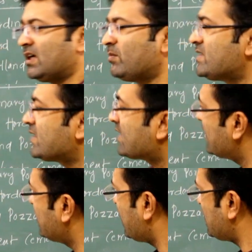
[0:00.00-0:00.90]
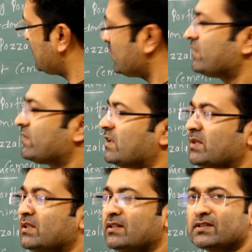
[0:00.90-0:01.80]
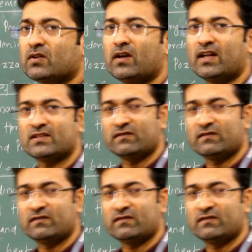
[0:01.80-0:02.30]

Basically, there are two different methods called as